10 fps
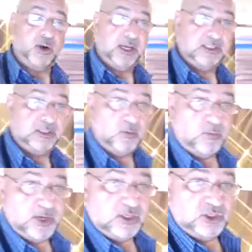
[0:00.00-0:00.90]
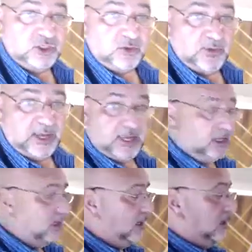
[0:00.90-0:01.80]
is that when we're doing
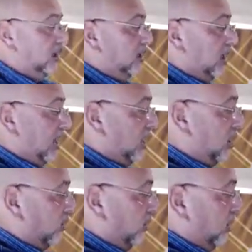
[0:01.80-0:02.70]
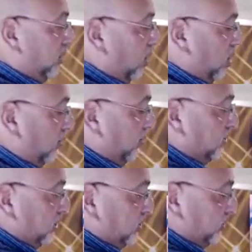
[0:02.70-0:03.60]
our
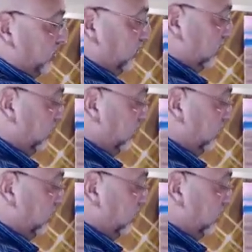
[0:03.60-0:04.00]
horizontal strokes